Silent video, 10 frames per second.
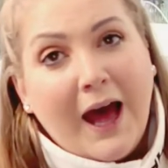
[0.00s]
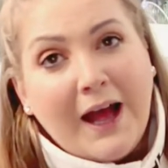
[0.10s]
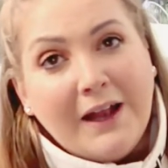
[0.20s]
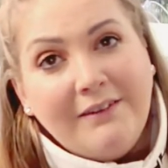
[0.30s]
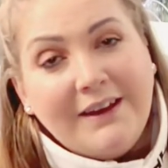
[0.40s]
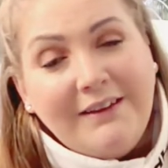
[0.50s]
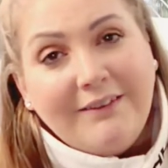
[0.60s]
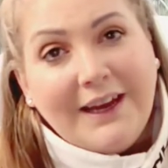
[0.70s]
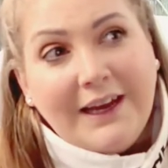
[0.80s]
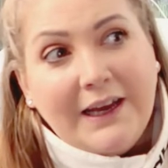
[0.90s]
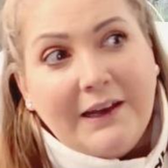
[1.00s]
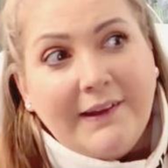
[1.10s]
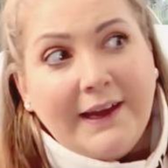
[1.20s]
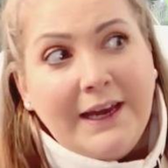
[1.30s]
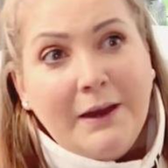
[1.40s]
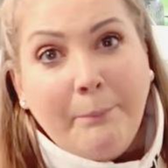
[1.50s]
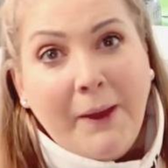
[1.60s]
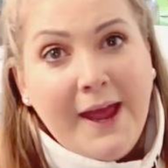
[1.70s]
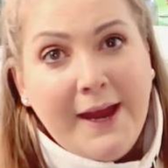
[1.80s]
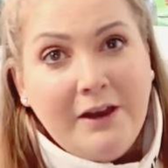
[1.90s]
and it is in
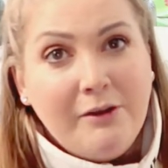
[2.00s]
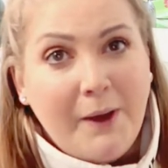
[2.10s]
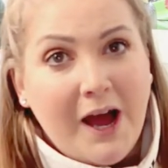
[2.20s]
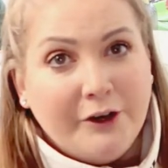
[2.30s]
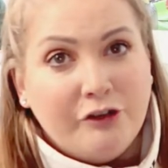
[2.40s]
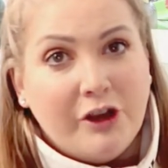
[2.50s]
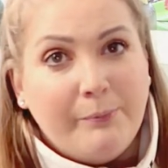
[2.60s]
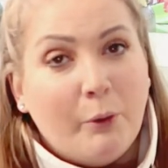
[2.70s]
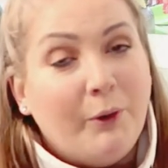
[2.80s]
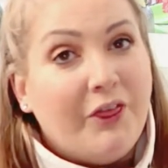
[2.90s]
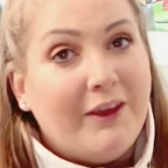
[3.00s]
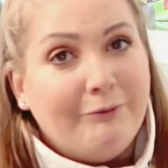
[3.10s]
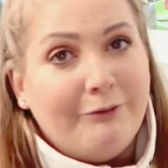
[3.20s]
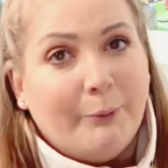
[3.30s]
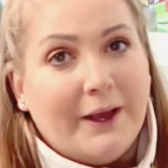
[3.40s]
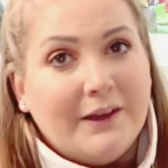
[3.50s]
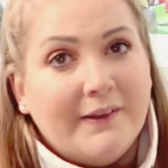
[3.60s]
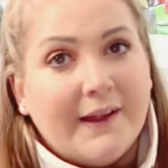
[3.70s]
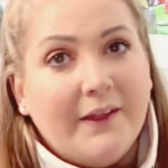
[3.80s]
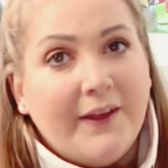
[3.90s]
paid partnership with
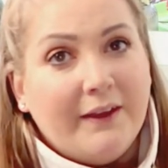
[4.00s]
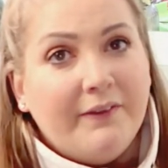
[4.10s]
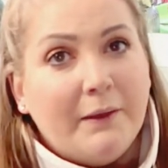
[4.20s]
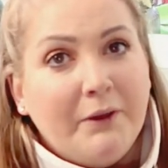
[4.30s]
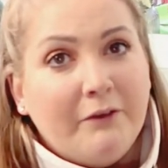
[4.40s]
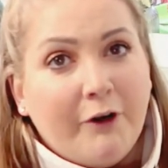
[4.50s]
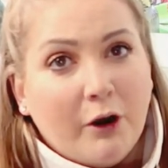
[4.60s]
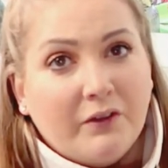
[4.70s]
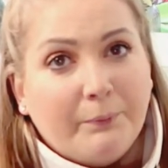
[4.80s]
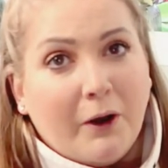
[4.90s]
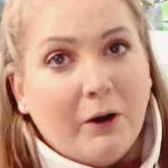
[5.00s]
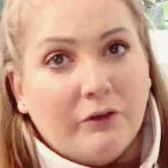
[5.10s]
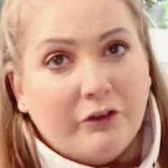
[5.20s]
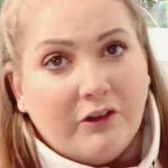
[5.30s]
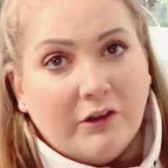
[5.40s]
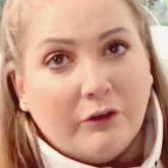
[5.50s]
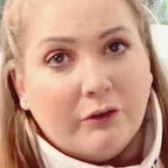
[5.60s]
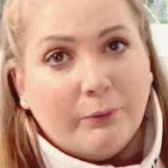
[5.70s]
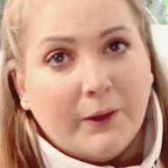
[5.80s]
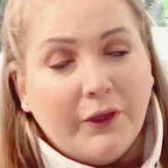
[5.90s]
Influencer. They have sent me a Vox box to
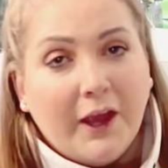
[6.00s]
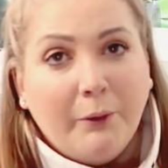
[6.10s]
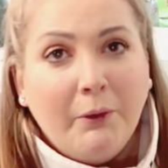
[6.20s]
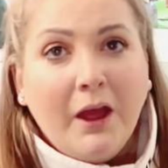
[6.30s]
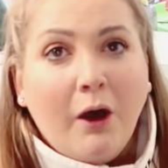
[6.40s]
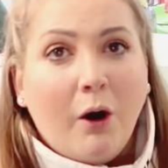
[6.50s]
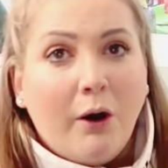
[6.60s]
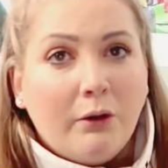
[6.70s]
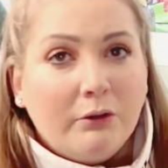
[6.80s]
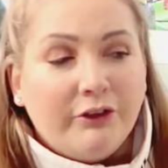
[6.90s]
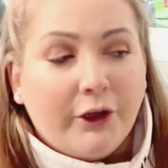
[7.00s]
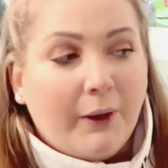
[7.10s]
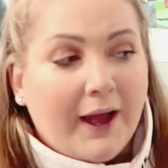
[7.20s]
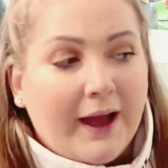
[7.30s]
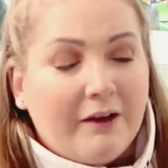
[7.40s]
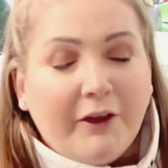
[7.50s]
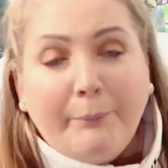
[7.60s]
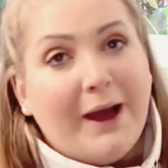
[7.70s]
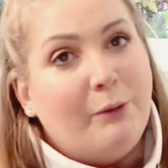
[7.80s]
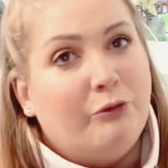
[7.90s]
discuss with you. Also, I have
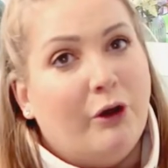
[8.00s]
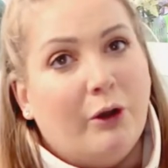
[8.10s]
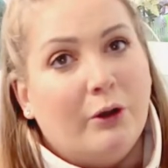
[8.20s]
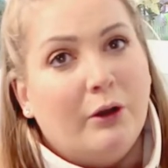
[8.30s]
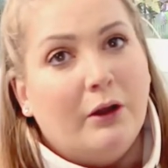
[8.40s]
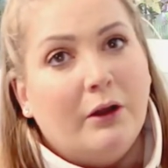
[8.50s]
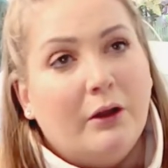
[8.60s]
a Poundland haul